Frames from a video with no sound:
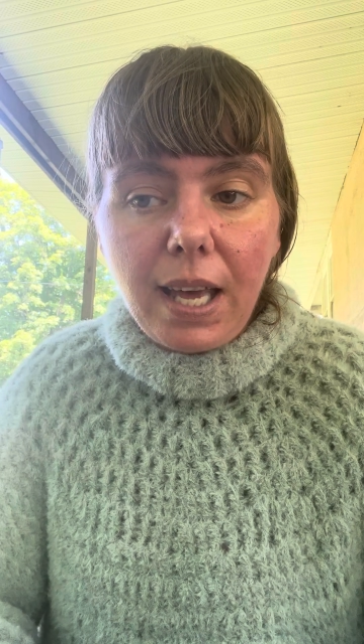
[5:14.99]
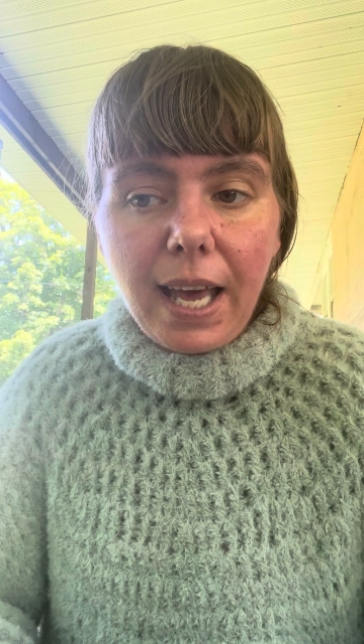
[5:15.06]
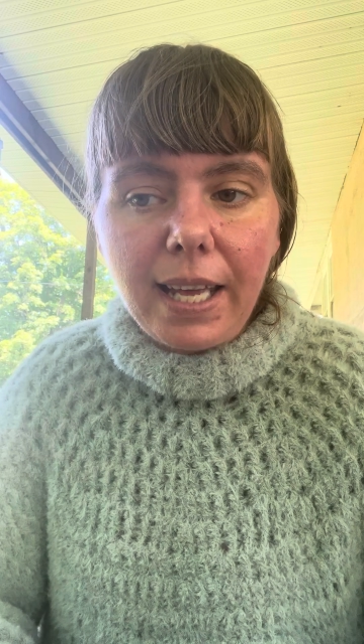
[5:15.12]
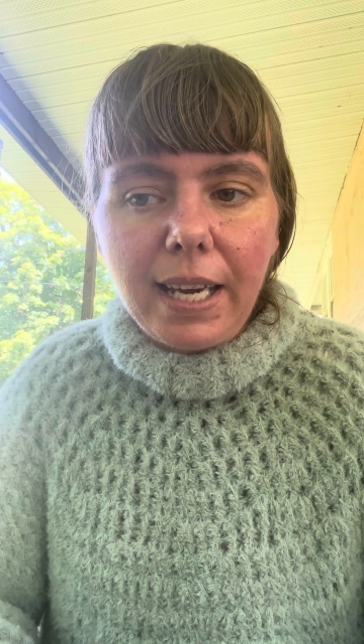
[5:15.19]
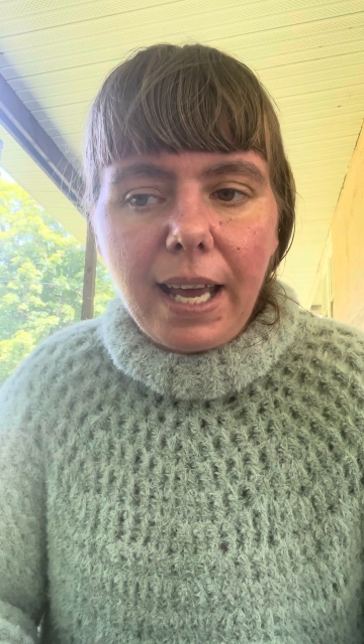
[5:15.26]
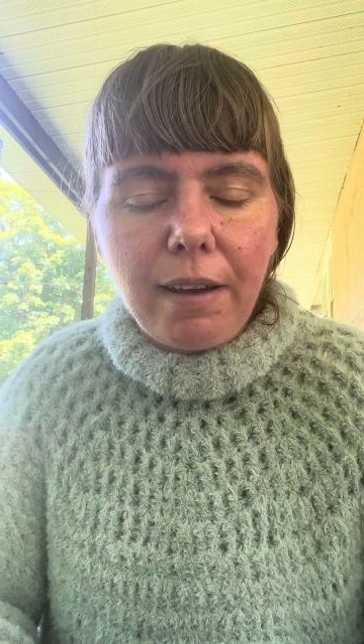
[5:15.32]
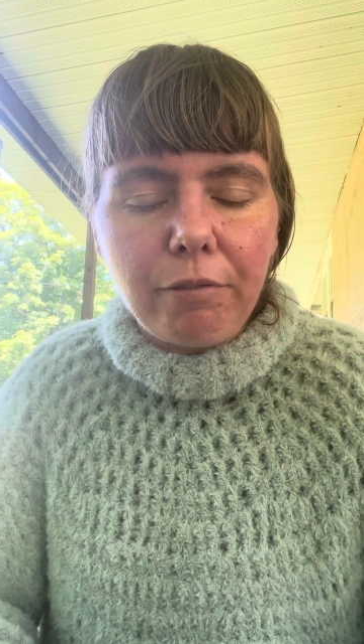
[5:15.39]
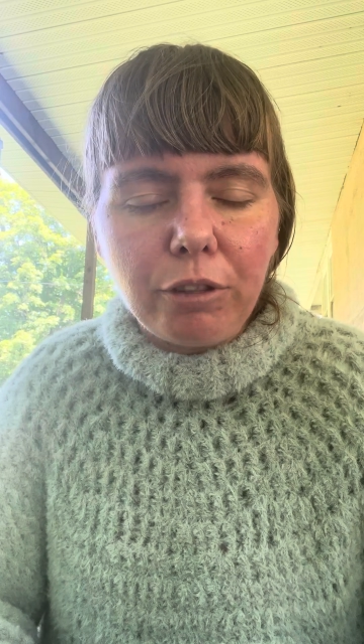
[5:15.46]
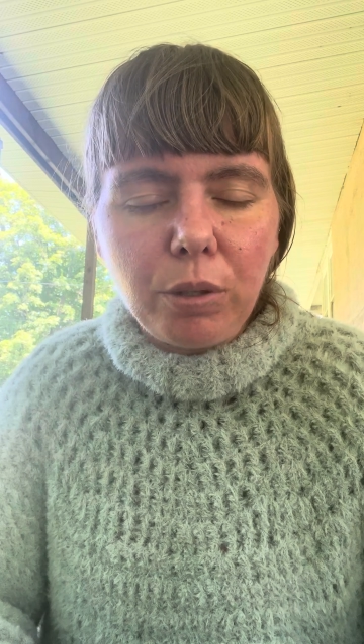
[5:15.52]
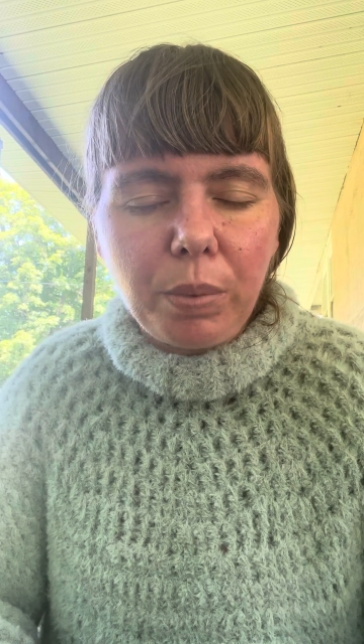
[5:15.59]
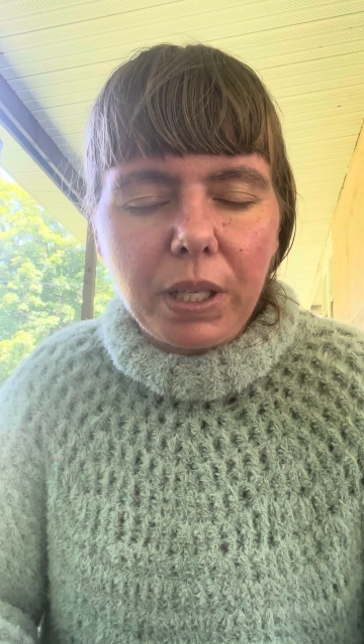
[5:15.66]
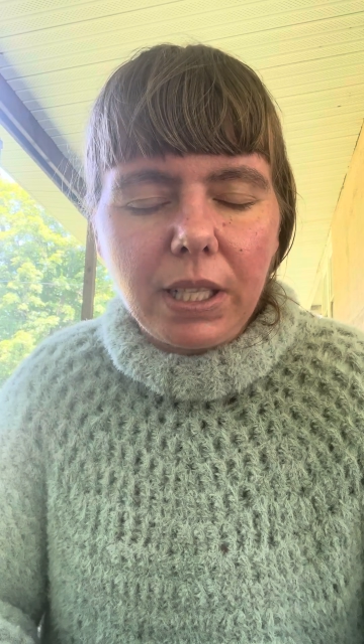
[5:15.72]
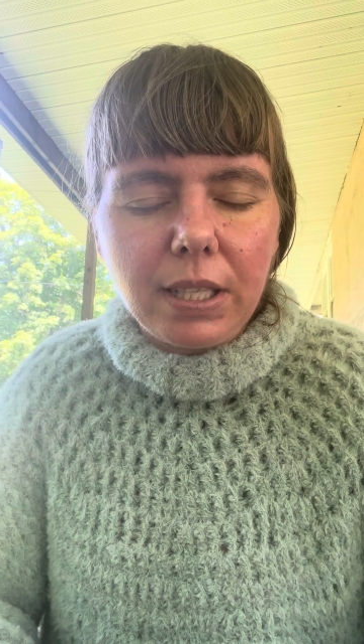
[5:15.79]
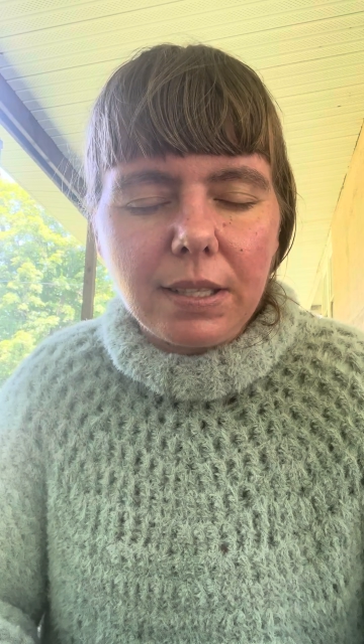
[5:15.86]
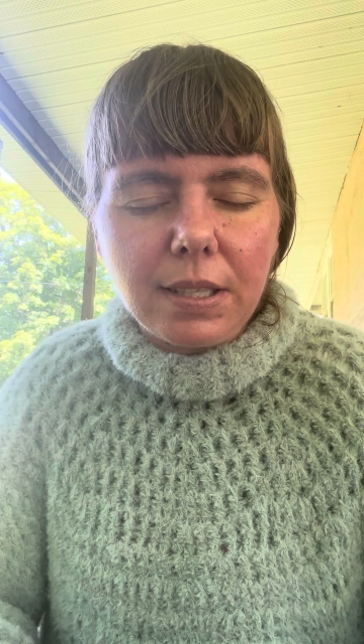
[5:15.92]
And
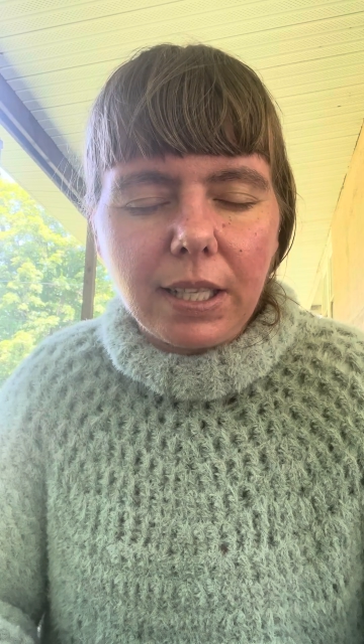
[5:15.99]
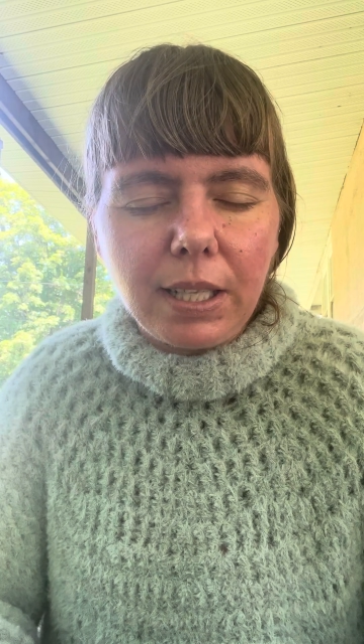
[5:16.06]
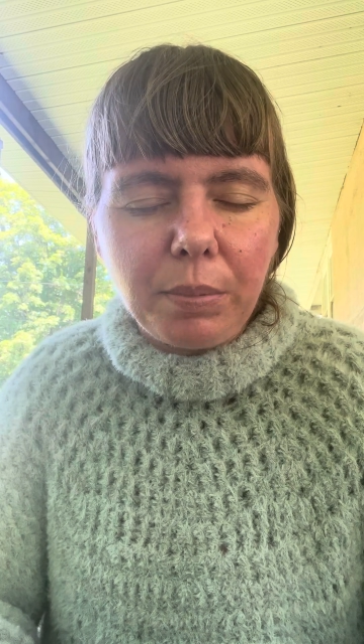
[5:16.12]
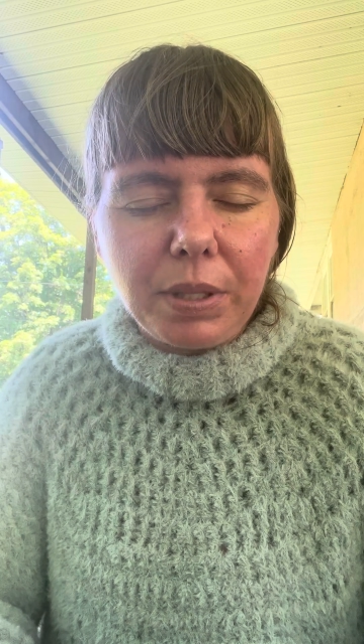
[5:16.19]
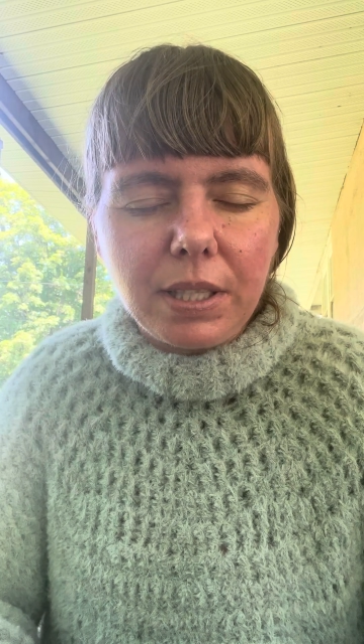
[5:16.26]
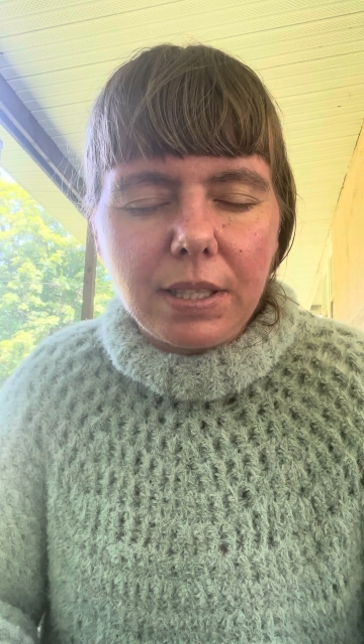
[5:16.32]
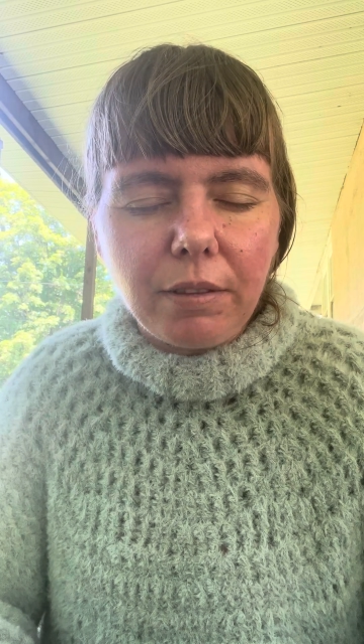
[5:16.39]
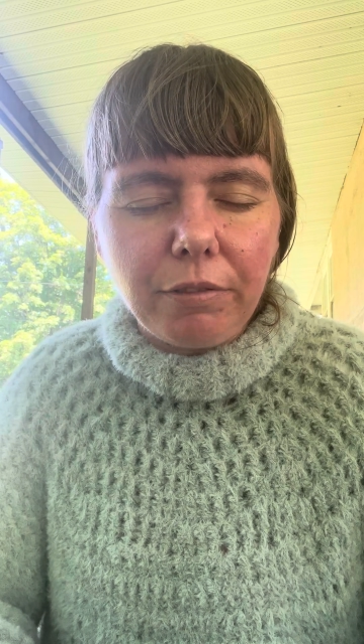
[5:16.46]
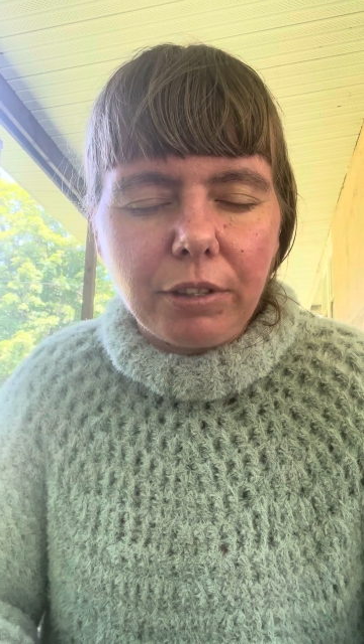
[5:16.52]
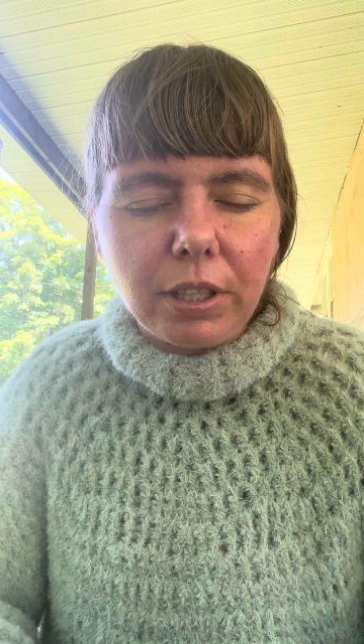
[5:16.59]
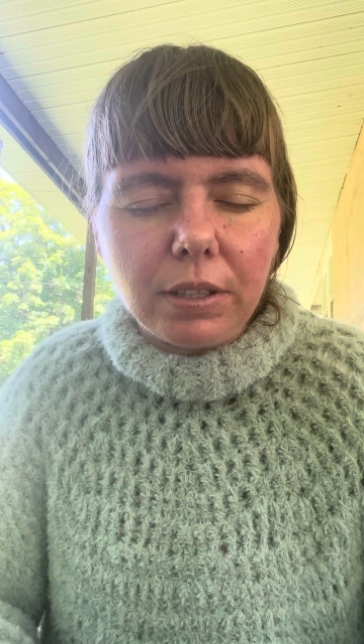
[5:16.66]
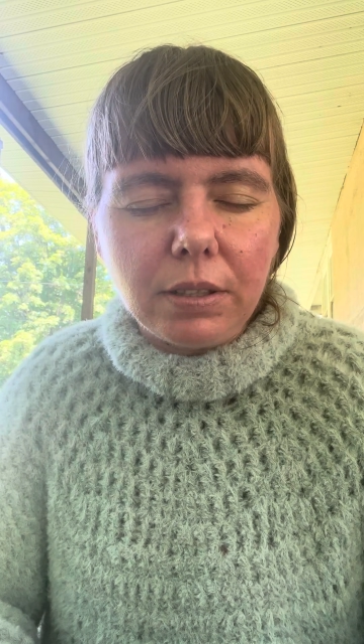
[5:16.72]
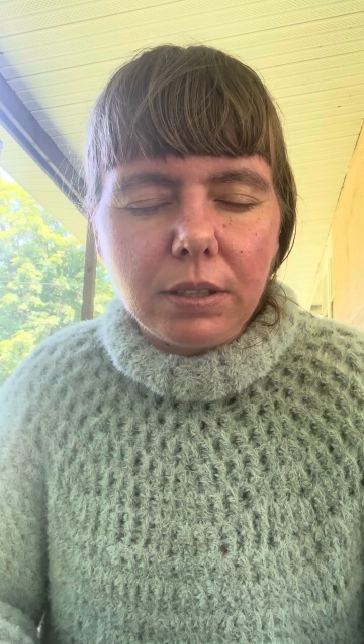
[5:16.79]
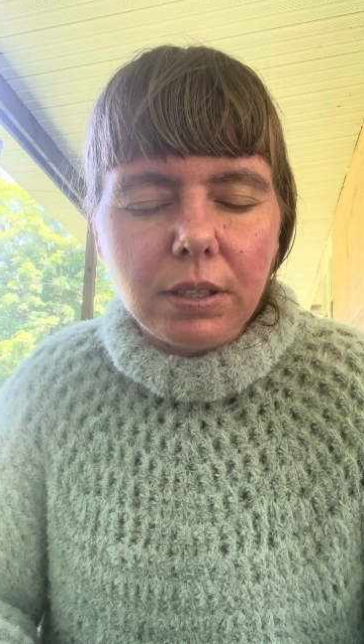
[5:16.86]
everybody is going to be different.